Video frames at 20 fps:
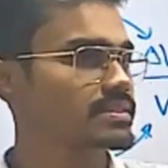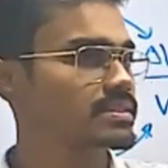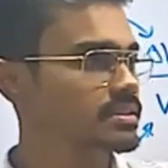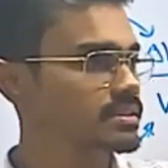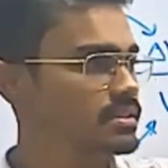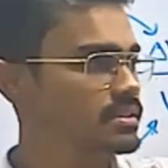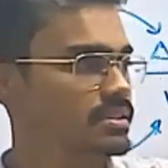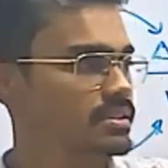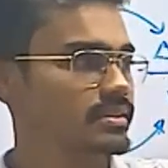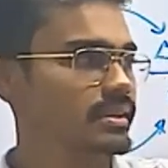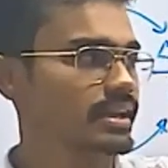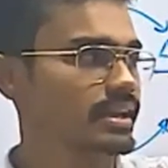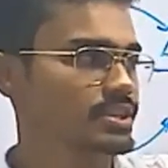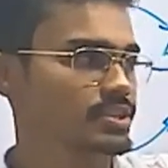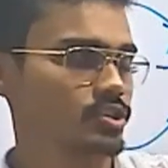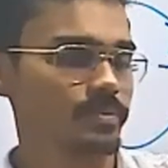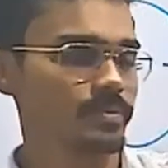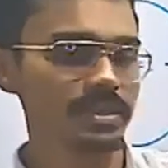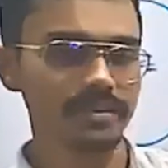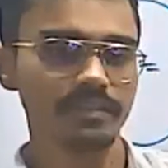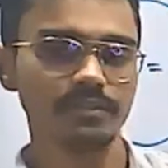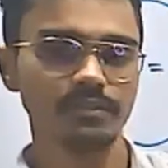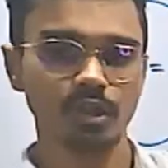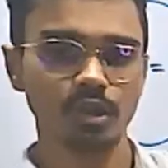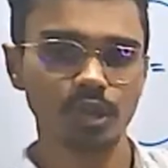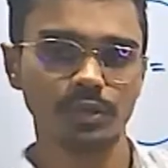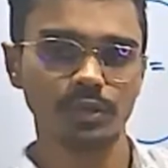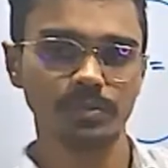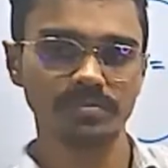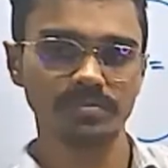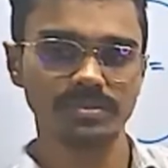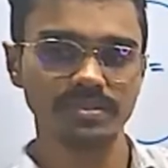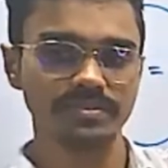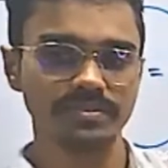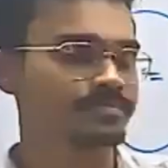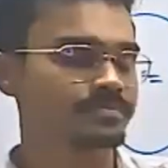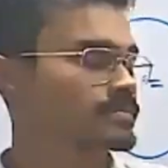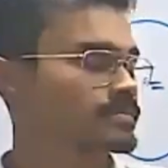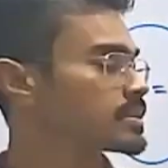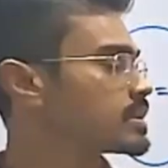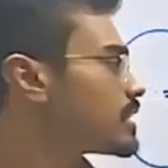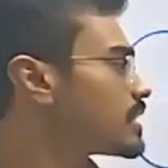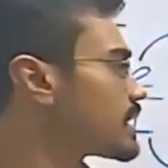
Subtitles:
the ratio between volumes. Right?